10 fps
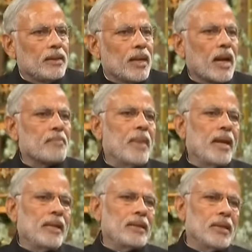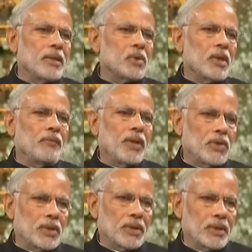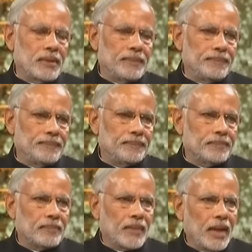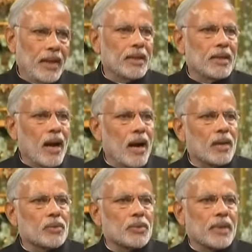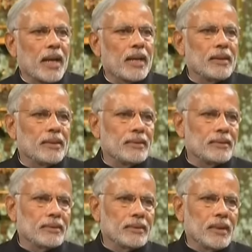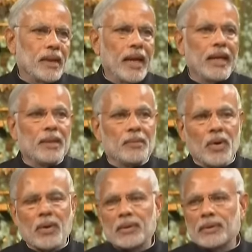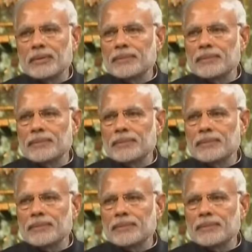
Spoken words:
There are many things on which it is hard to tell any more